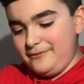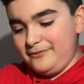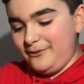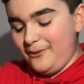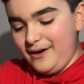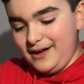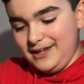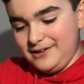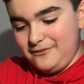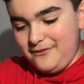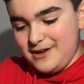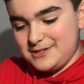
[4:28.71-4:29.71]
for in the
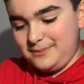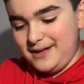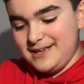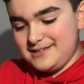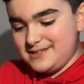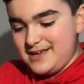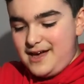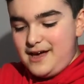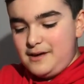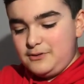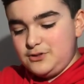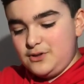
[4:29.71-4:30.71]
first place,
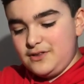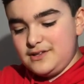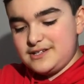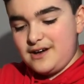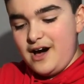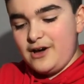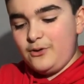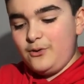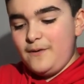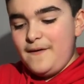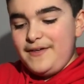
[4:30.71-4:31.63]
due to the title,